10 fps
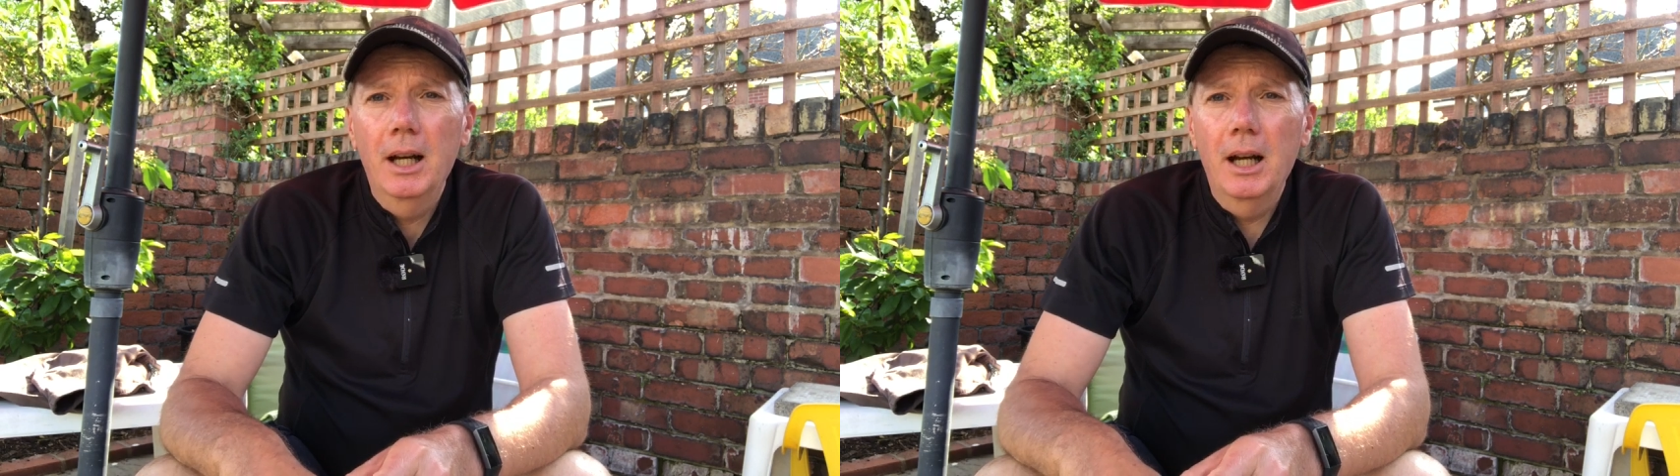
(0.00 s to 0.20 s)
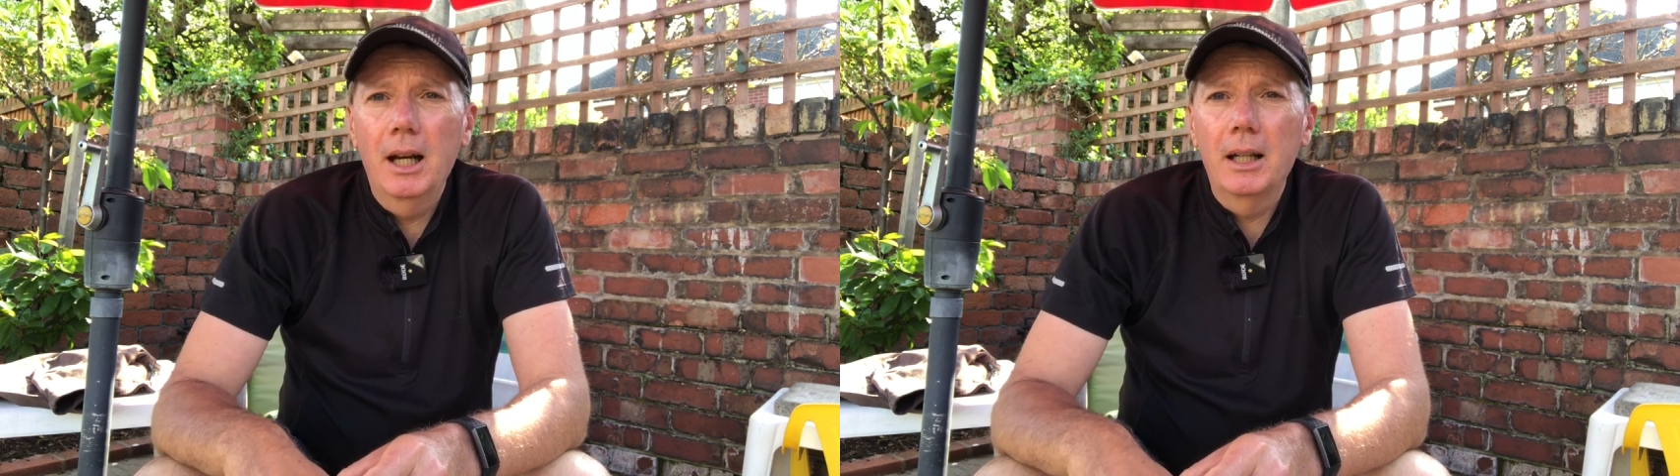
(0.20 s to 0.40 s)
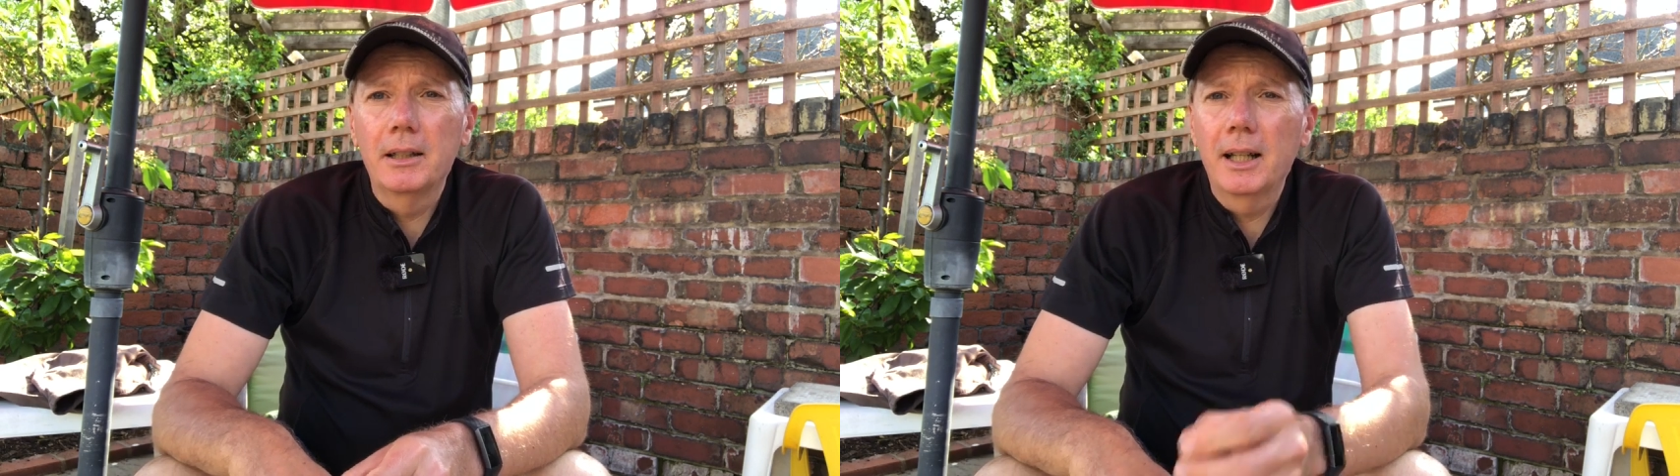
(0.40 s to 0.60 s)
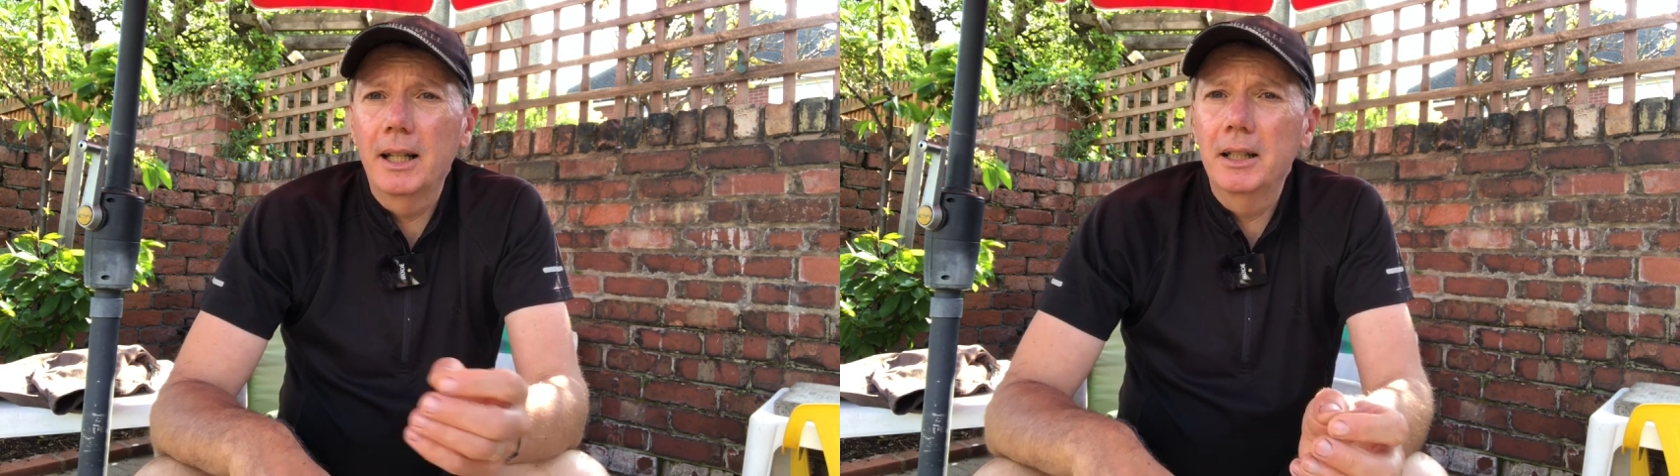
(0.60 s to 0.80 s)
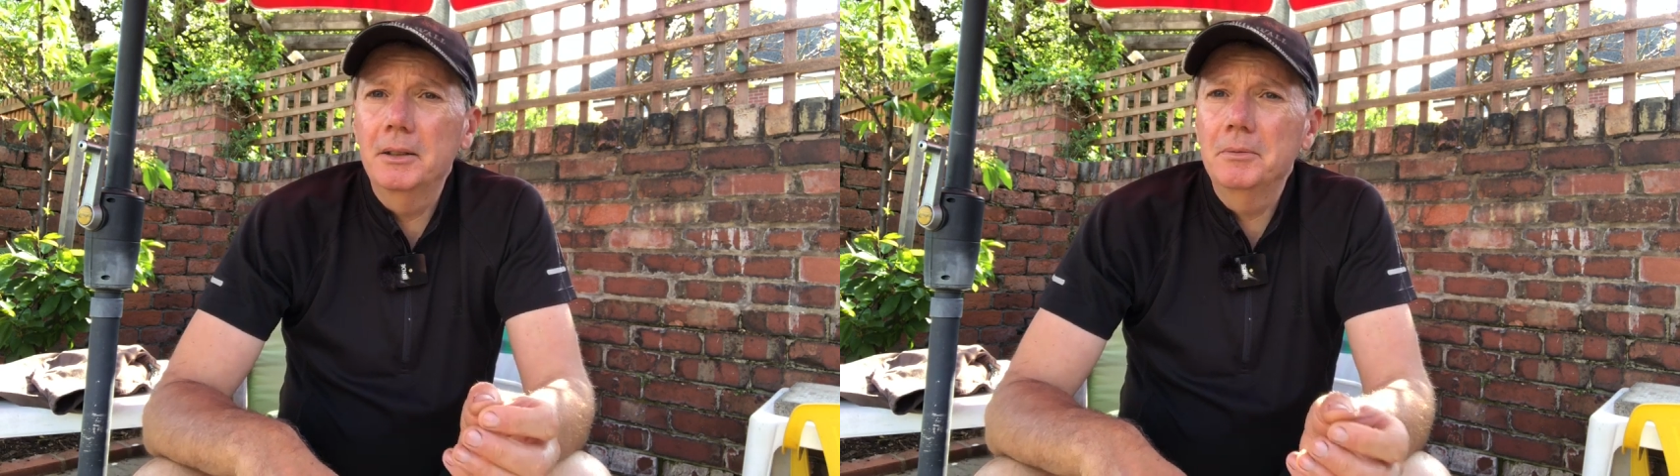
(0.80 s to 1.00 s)
and
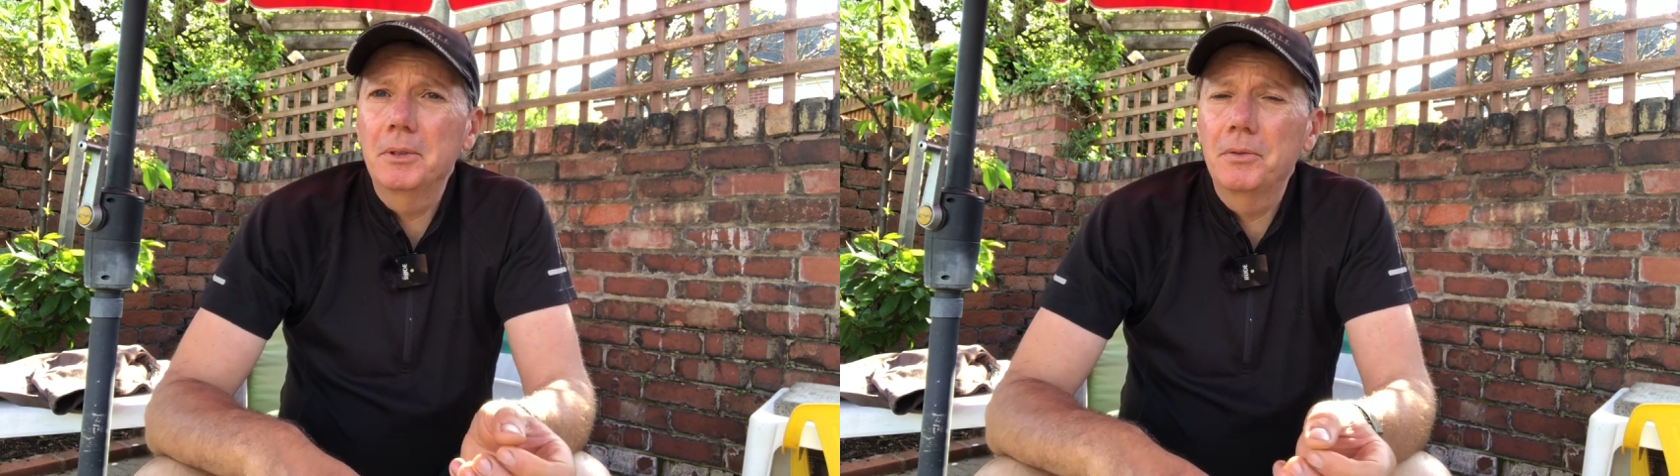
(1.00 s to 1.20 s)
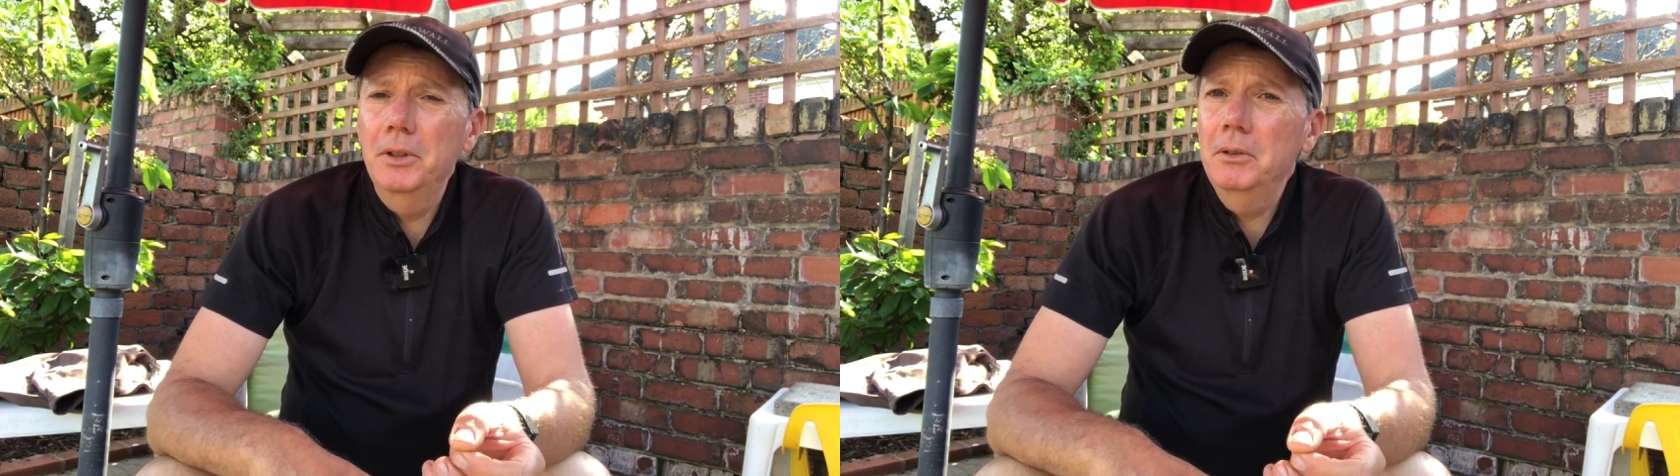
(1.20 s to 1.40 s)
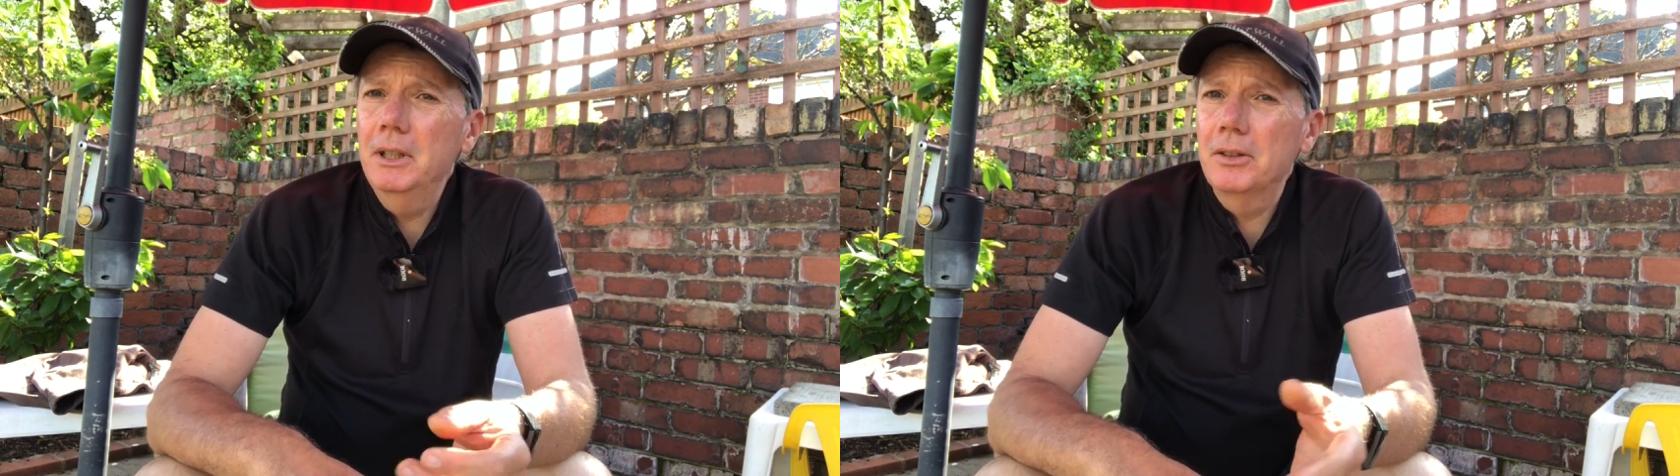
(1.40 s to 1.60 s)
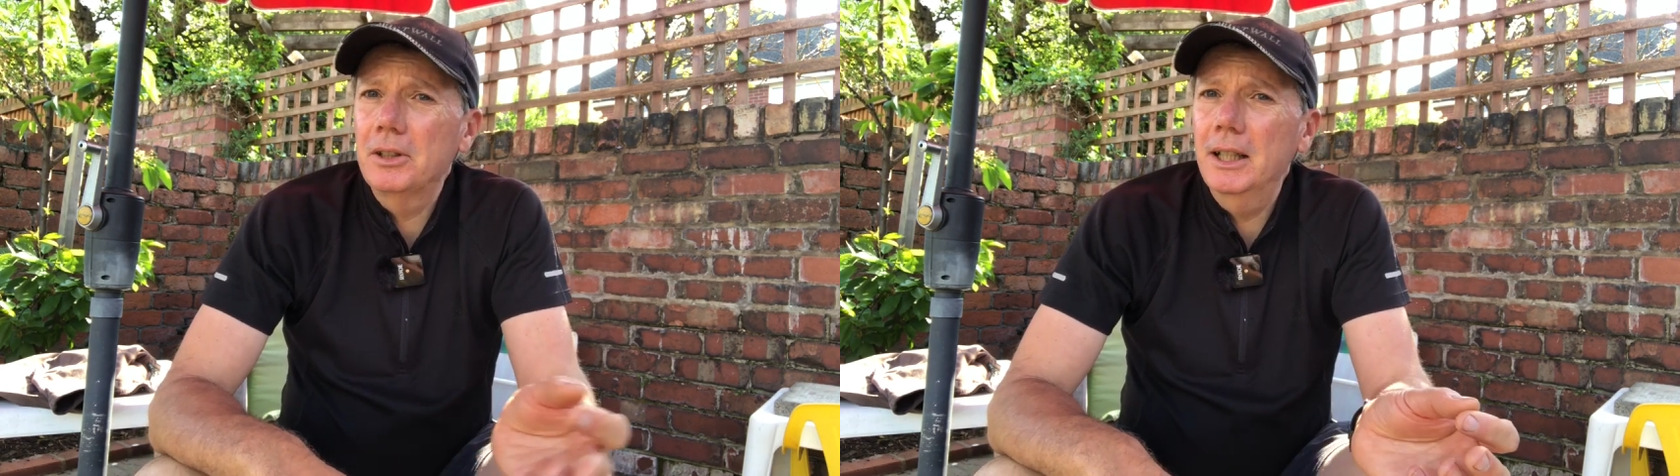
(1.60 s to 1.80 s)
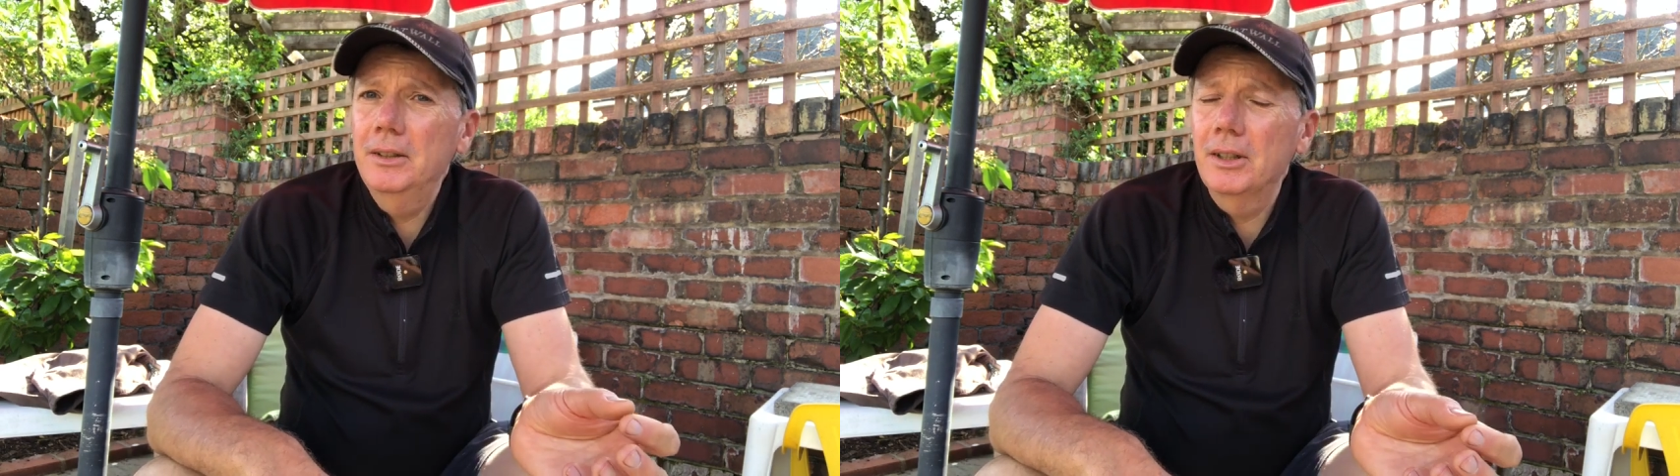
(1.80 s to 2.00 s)
then a few years
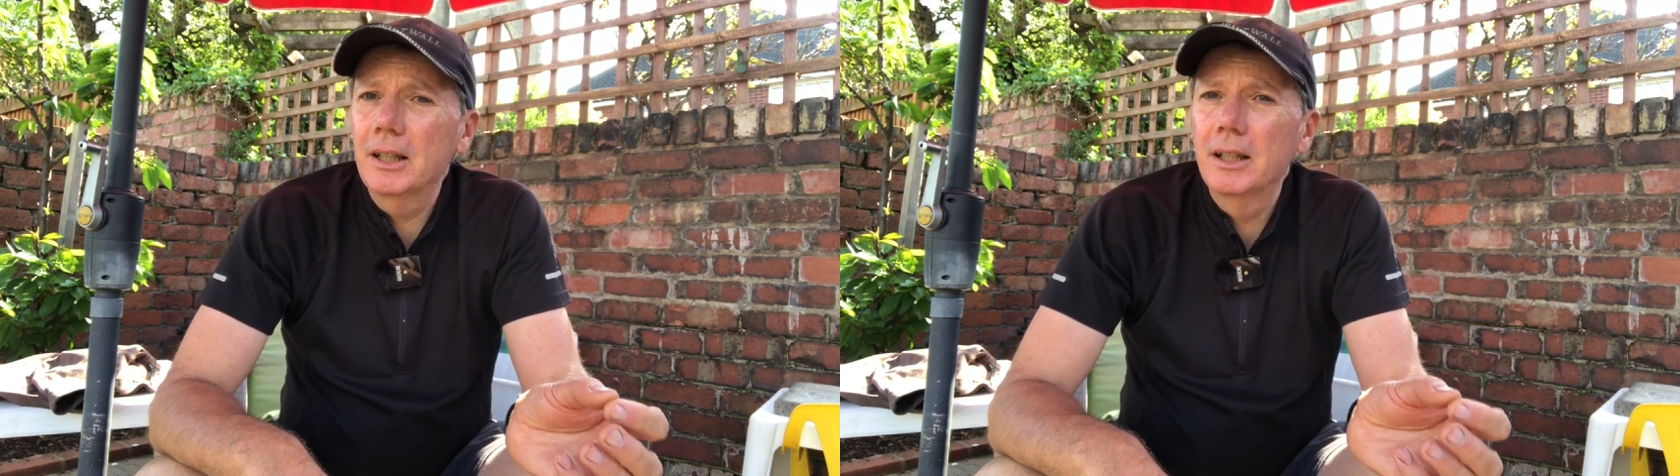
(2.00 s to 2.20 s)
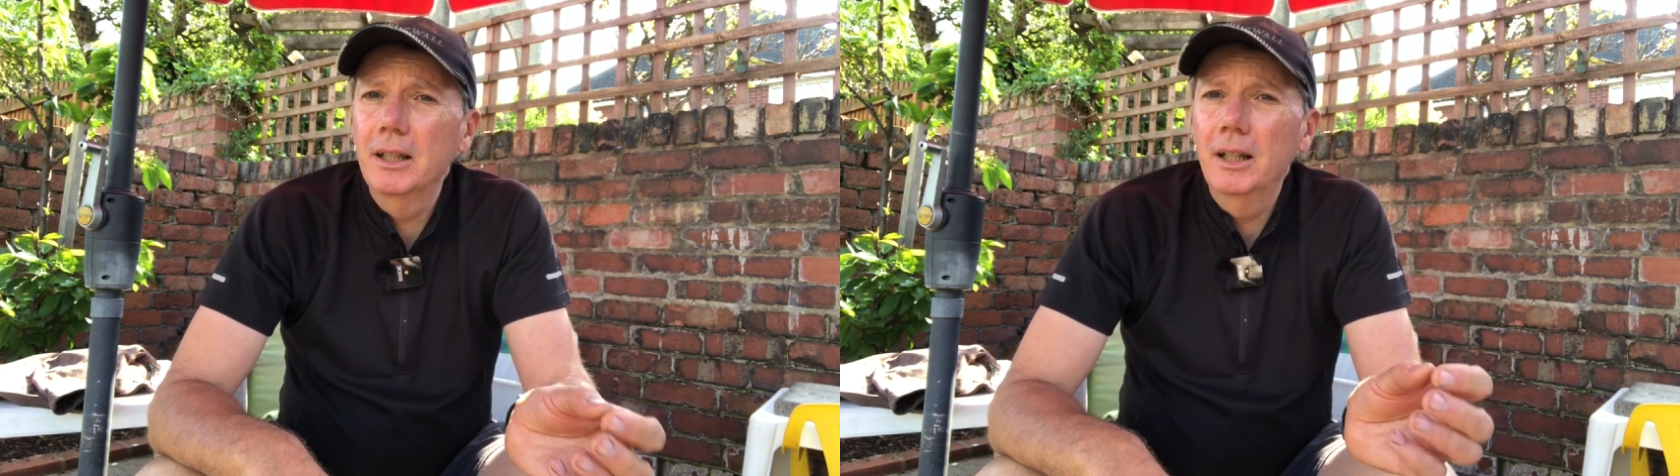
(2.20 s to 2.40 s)
later